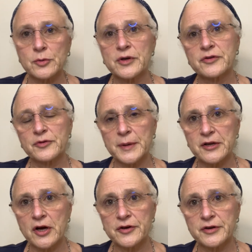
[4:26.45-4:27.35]
once you spend
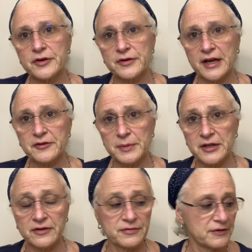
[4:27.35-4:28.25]
$100, your next
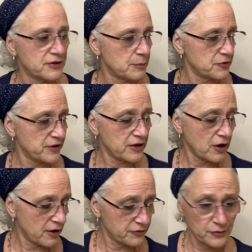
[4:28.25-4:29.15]
piece is 50%
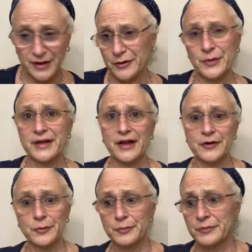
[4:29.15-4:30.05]
off. So then you can get a,